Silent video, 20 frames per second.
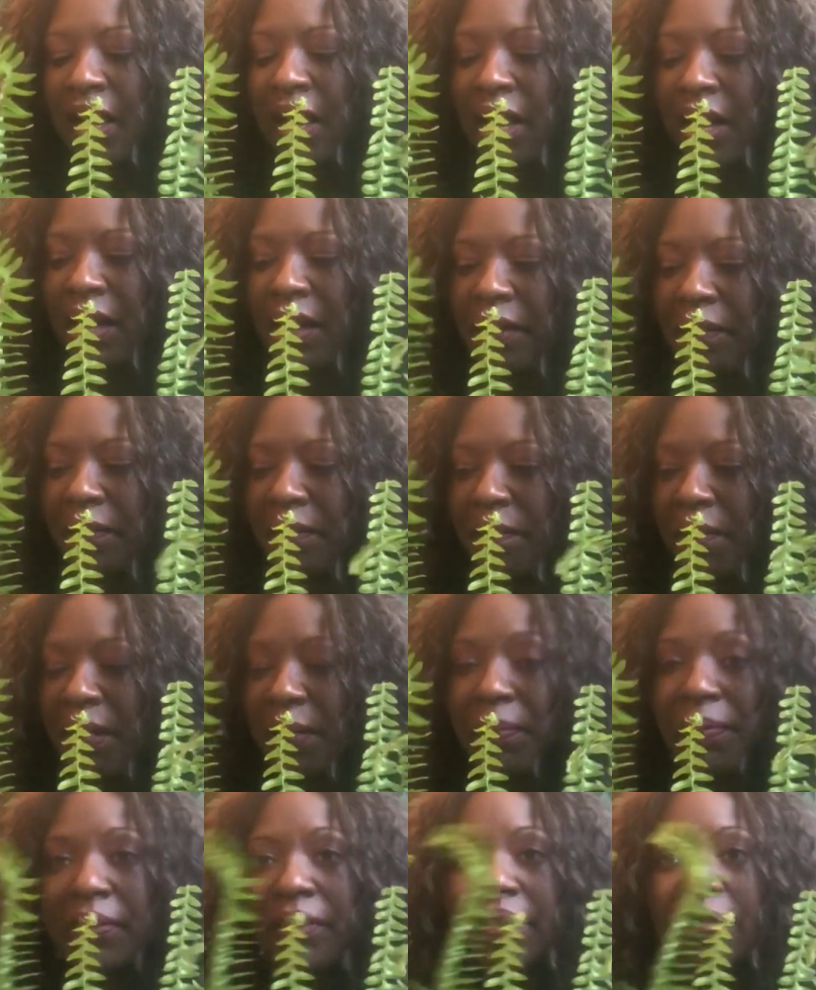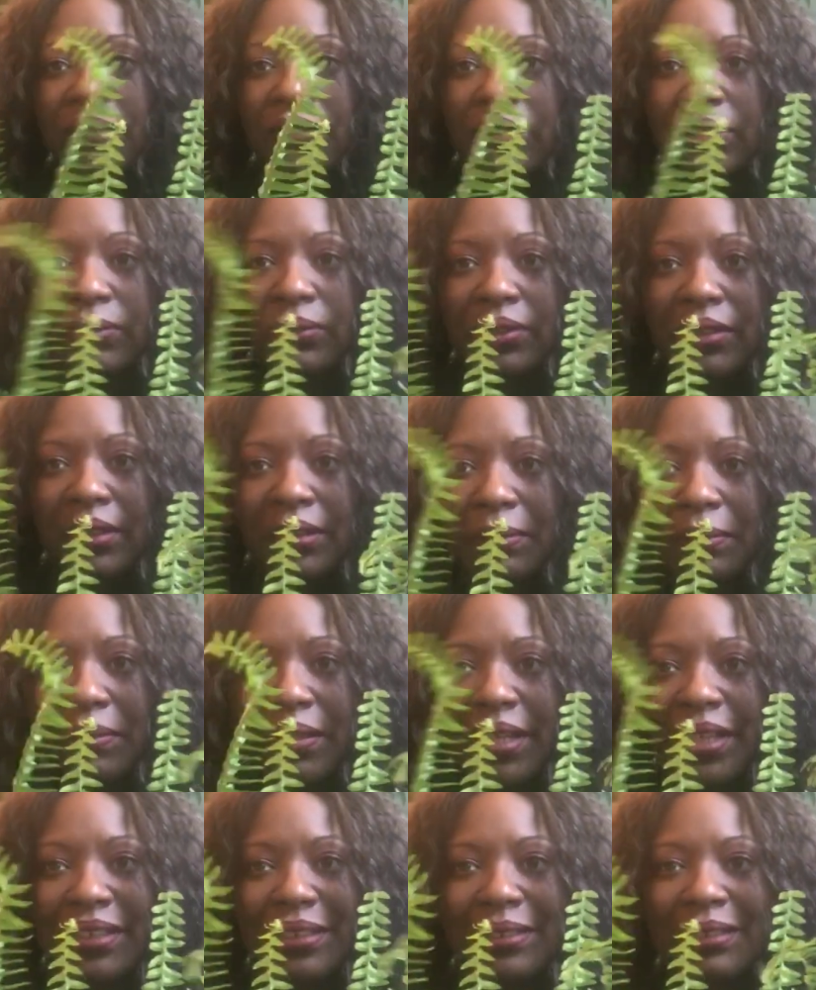Pepper loves to chew on any
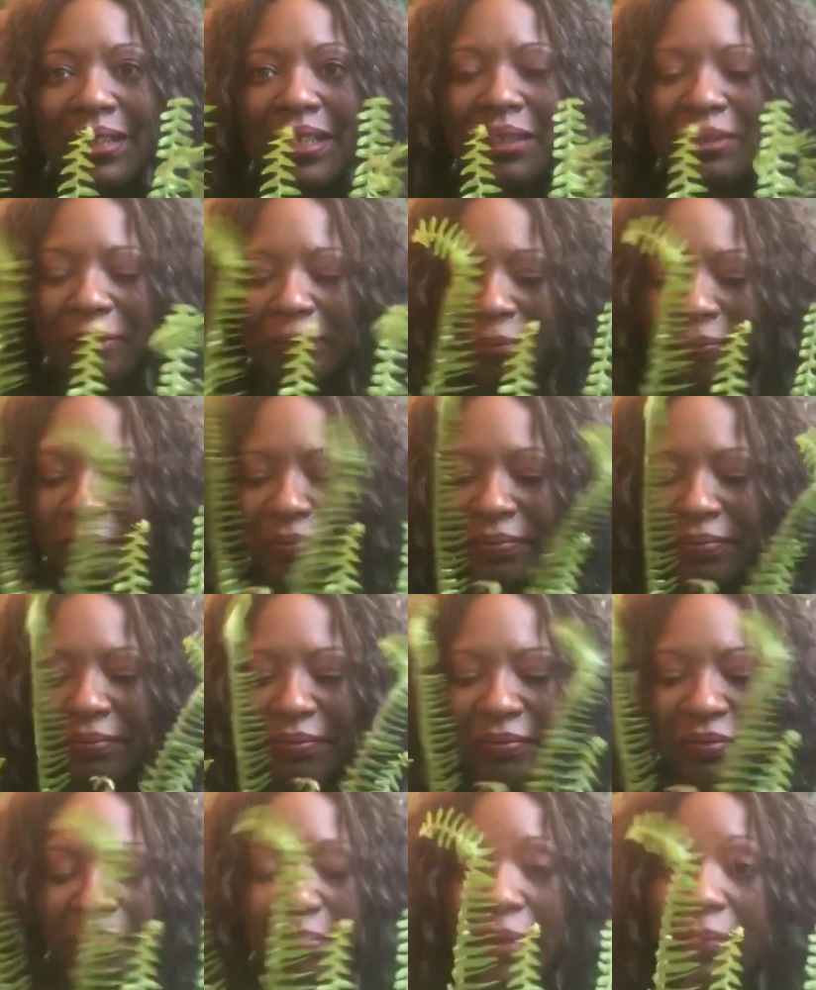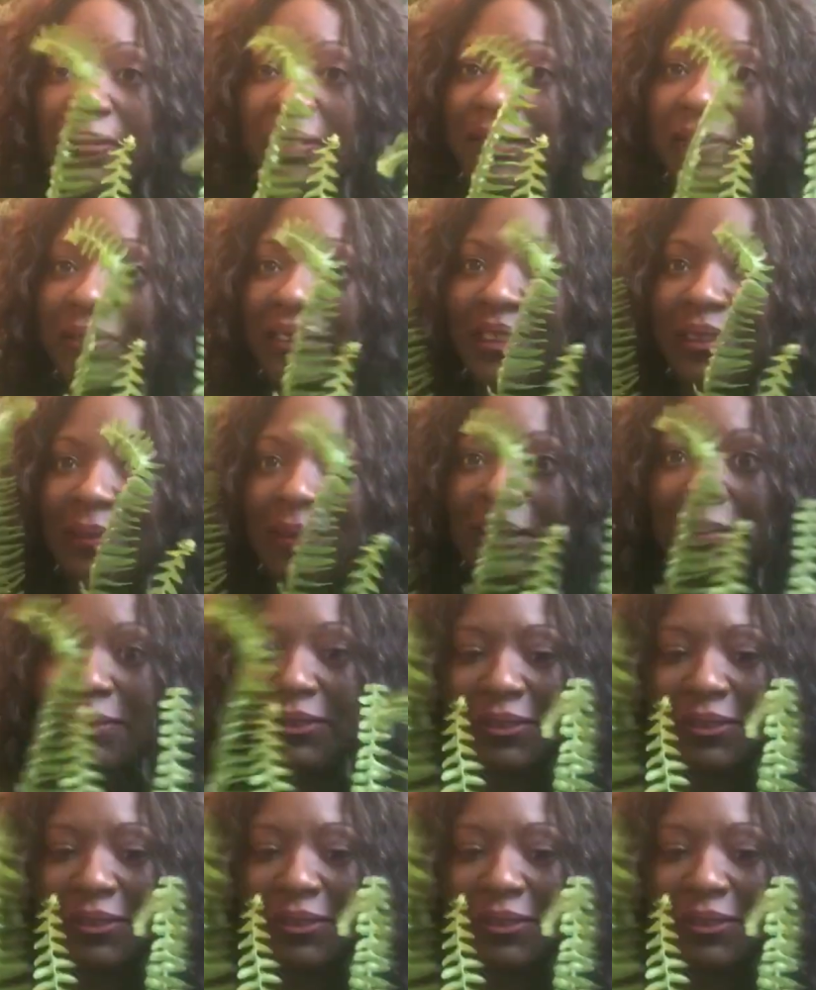plant, so Pepper's the reason why I'm